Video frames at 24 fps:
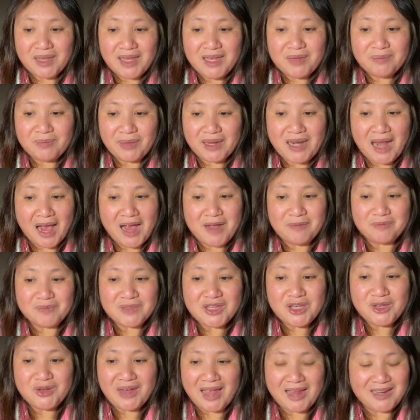but
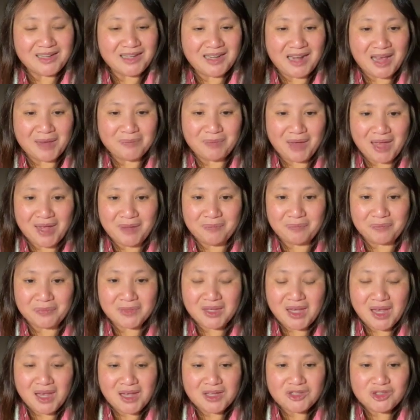you ended up
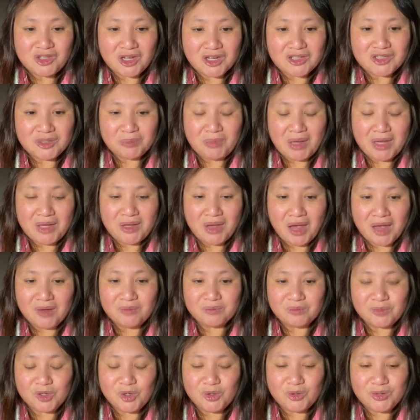judging me
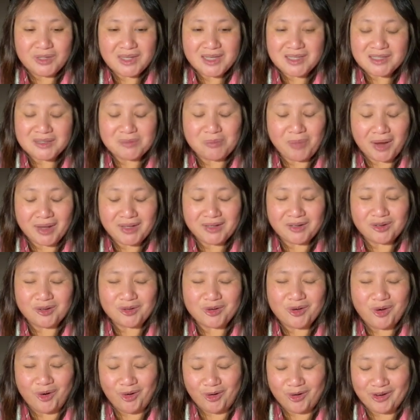who is Michael
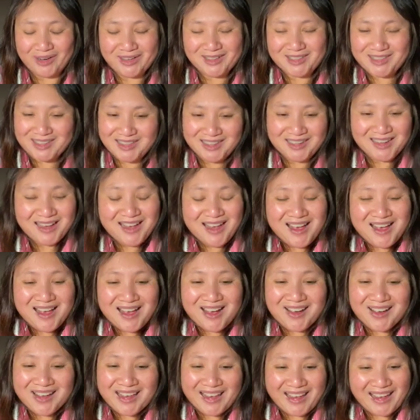Kors.
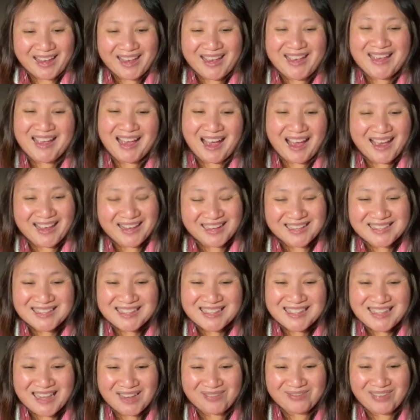Okay, I
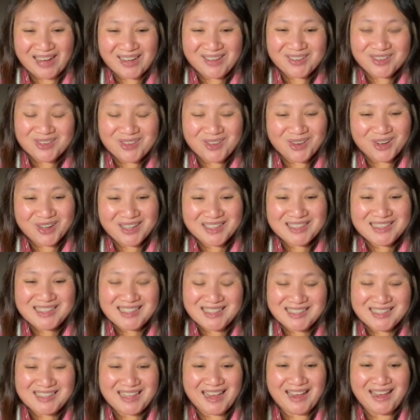understand Michael Kors
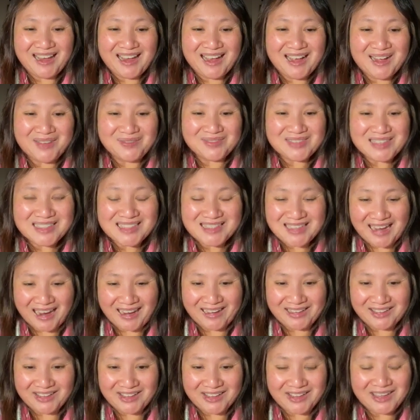is a
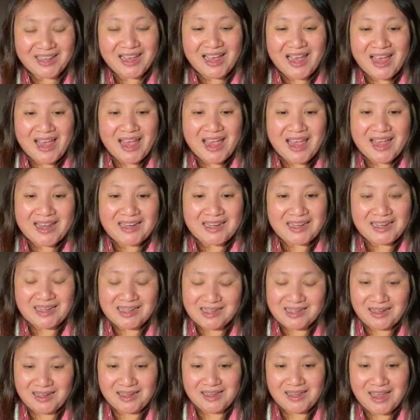designer, and
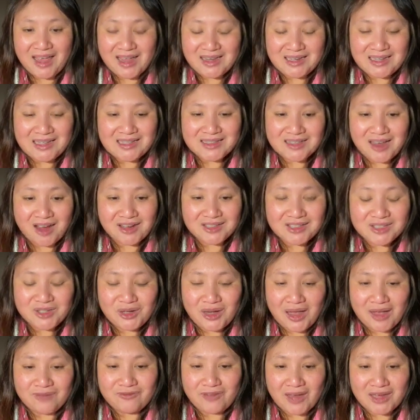he's also
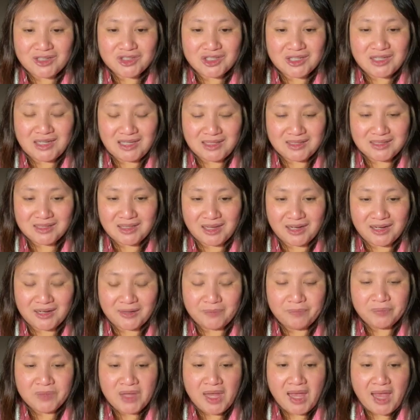a fashionista.
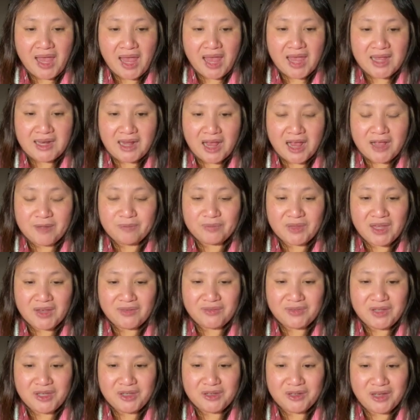And if
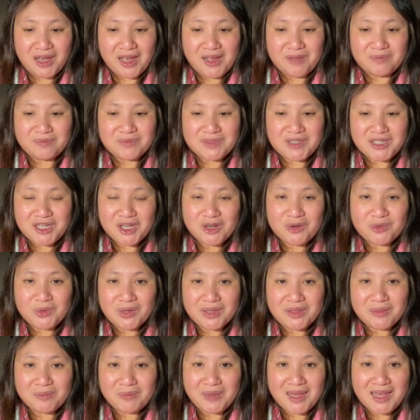you deal
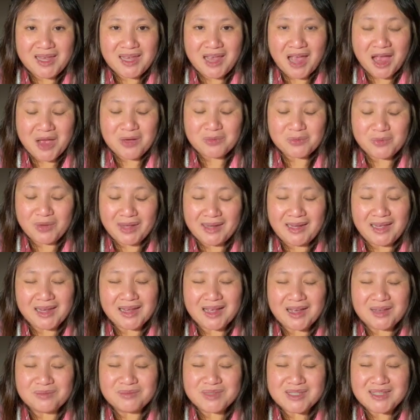with me when it
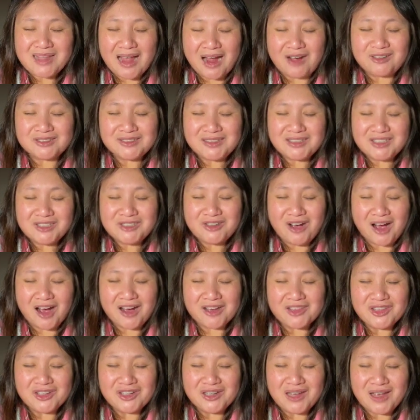comes down to
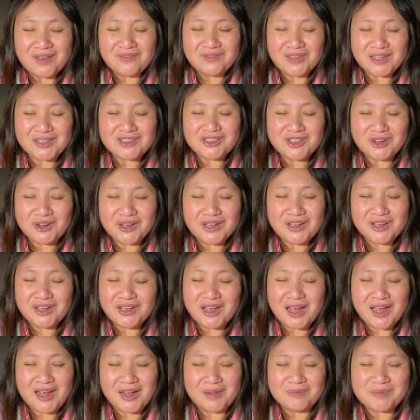other Victoria
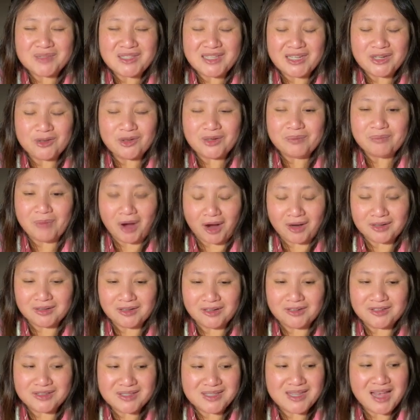Secret
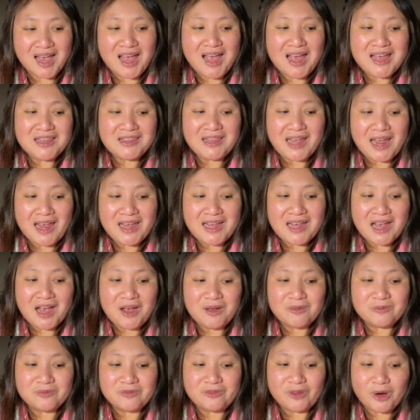models, they
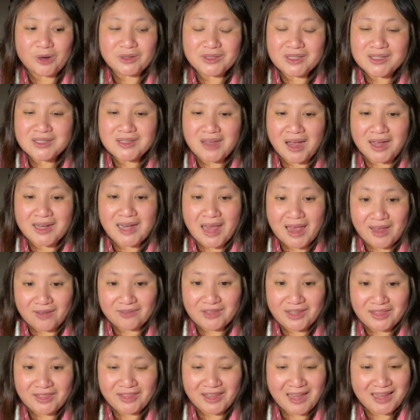focus on
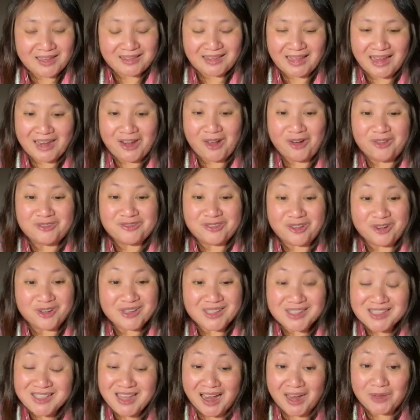everything. They don't
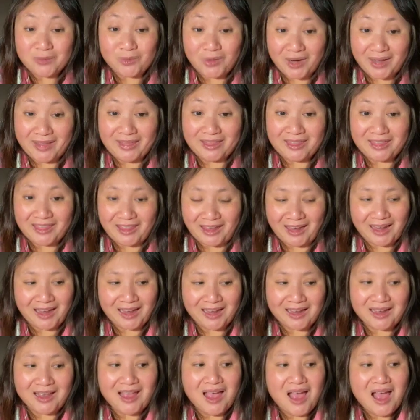focus on one
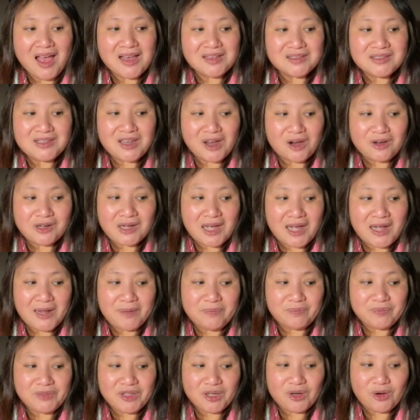thing. So
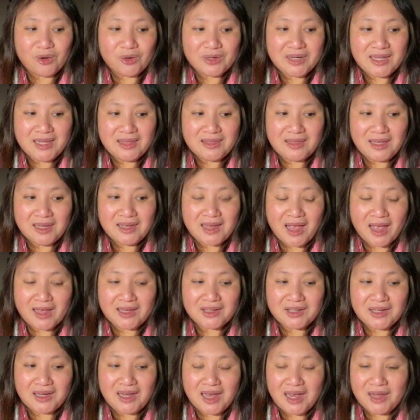the only thing I
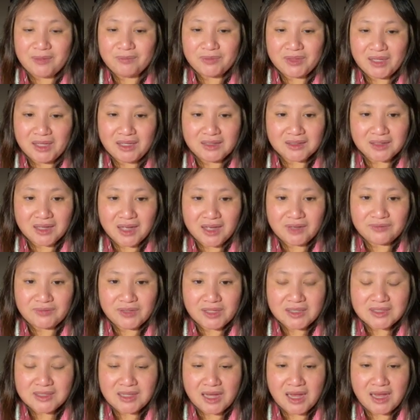could think of
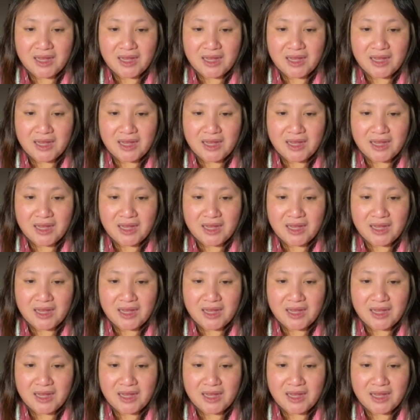is